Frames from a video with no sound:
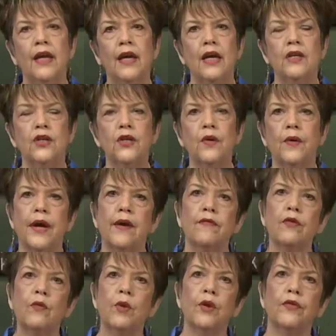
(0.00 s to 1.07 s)
And you know,
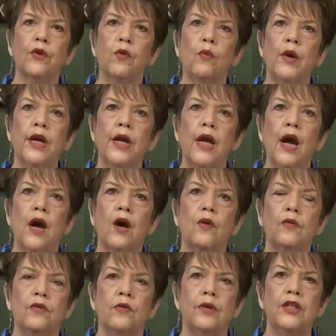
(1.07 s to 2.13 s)
everywhere that we go
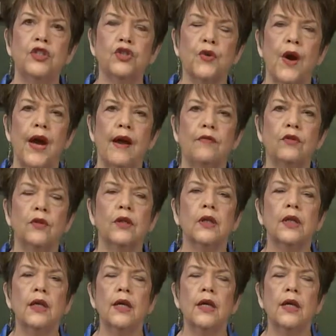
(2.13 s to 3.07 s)
and we travel,